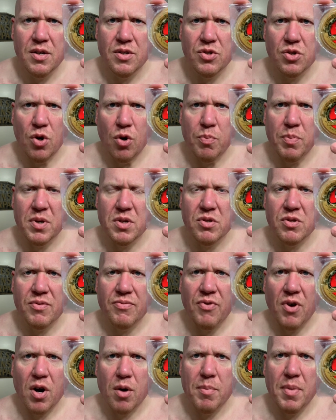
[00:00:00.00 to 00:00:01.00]
soap is
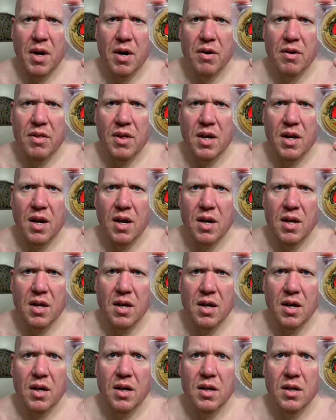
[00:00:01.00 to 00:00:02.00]
far better than
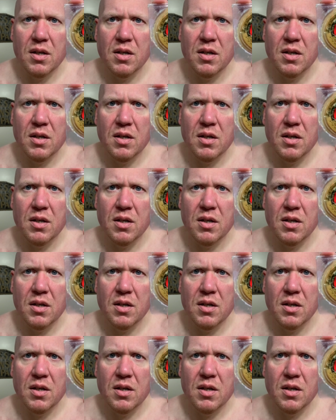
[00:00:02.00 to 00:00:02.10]
any